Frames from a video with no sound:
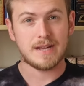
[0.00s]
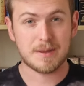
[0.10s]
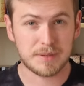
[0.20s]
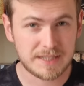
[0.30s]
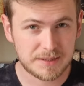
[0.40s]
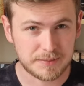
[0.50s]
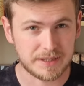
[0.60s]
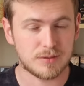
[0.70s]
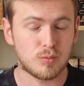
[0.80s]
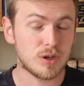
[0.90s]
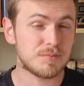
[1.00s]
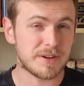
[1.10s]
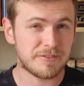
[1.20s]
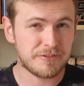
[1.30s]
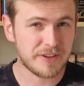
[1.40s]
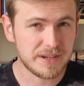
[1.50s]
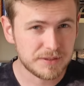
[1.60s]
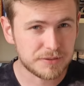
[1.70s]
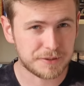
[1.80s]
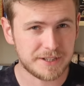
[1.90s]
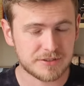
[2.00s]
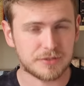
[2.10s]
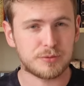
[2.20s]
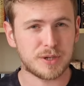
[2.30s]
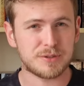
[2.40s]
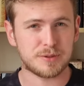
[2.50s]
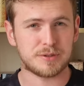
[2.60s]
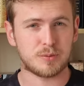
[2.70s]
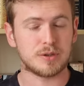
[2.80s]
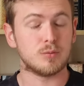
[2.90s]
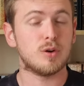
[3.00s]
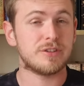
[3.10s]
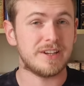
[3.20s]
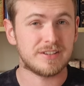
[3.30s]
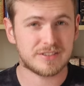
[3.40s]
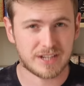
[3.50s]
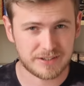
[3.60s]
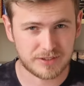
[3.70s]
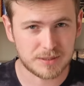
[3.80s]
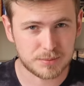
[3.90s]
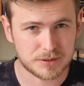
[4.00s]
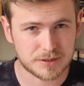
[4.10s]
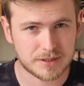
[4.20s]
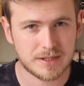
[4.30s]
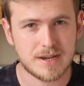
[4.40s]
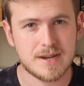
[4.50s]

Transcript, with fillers: And believe me, one of my favorite reads of 2021 was a sci-fi book.